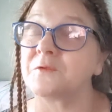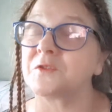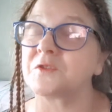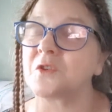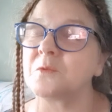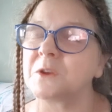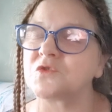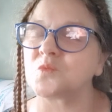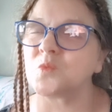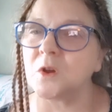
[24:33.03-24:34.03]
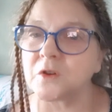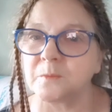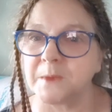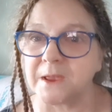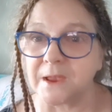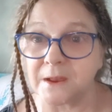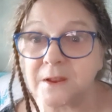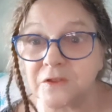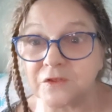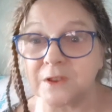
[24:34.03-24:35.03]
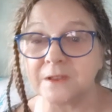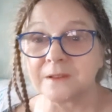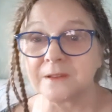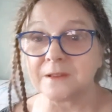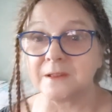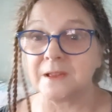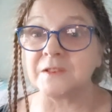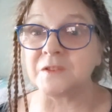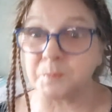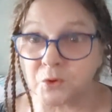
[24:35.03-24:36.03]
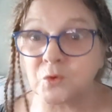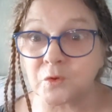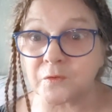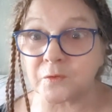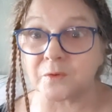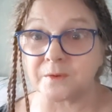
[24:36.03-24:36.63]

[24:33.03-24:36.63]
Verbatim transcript: so much welcoming energy. It's beautiful.